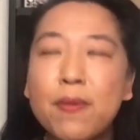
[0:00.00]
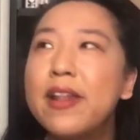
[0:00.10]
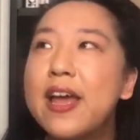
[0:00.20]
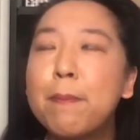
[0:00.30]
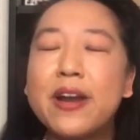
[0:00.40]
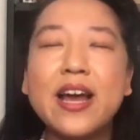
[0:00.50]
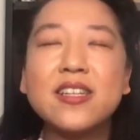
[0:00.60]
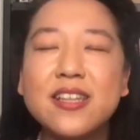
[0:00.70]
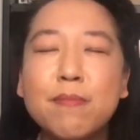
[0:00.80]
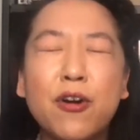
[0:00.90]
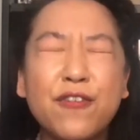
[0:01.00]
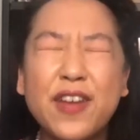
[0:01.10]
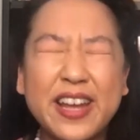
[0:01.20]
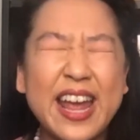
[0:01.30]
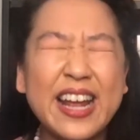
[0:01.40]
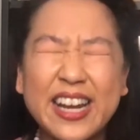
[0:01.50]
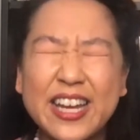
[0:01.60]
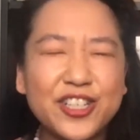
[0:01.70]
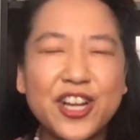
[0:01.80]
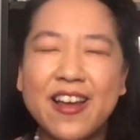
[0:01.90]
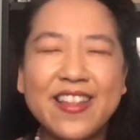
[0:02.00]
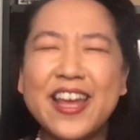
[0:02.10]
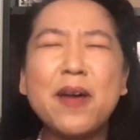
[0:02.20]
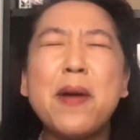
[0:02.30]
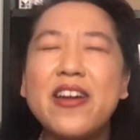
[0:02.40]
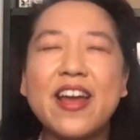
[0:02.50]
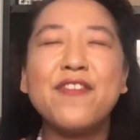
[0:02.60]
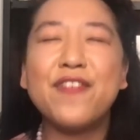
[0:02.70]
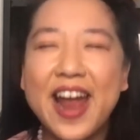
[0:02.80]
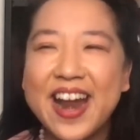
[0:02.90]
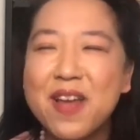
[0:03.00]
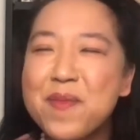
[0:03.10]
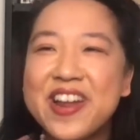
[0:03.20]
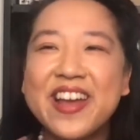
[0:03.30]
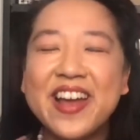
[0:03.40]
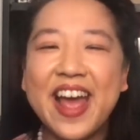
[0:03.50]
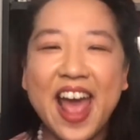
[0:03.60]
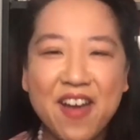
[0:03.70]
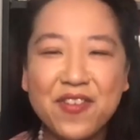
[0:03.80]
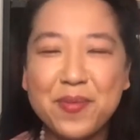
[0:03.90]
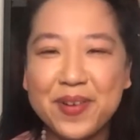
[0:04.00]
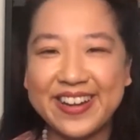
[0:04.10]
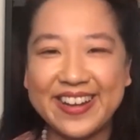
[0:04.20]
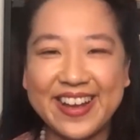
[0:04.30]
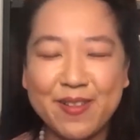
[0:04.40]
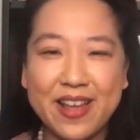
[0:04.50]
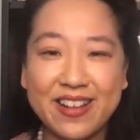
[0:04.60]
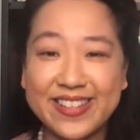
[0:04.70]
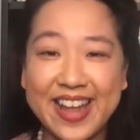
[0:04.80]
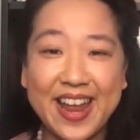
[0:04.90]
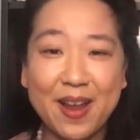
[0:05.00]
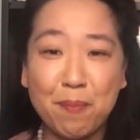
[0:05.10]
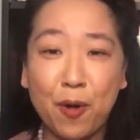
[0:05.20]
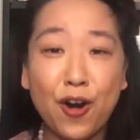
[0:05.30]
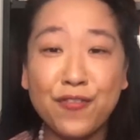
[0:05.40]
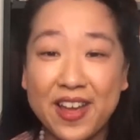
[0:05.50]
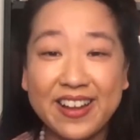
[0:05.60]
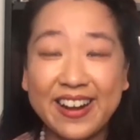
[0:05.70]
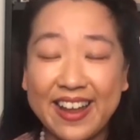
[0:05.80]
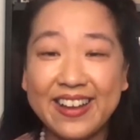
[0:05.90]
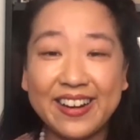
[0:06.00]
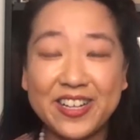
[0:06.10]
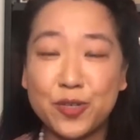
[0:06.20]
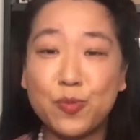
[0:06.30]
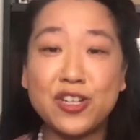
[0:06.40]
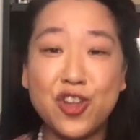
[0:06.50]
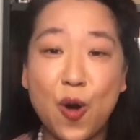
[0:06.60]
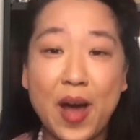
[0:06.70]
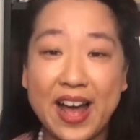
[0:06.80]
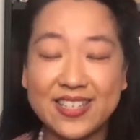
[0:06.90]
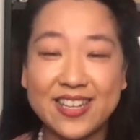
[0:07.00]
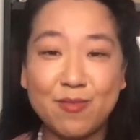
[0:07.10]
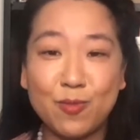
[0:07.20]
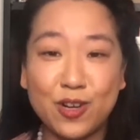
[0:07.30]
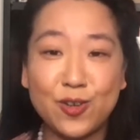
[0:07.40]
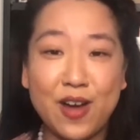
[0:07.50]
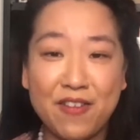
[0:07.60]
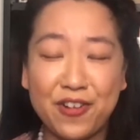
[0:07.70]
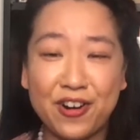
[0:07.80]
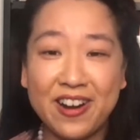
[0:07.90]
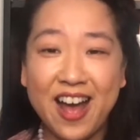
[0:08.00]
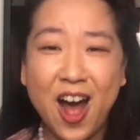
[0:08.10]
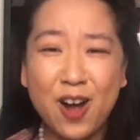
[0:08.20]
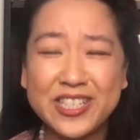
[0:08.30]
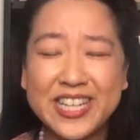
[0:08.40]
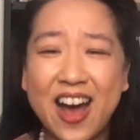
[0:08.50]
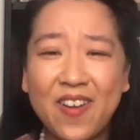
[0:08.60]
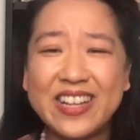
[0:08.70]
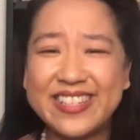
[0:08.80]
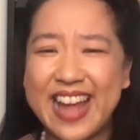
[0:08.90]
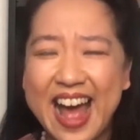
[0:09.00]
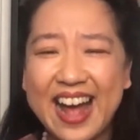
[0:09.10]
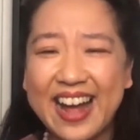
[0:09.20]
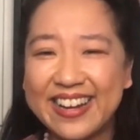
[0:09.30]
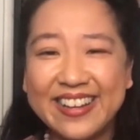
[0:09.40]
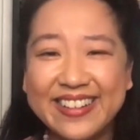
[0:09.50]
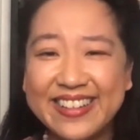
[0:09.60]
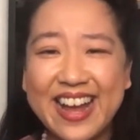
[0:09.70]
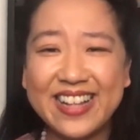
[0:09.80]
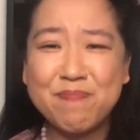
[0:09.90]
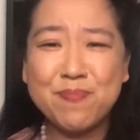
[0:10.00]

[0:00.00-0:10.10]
like pronouncing perfect English, think about it. If everybody is saying perfect English with no accent whatsoever, how dull is that? That's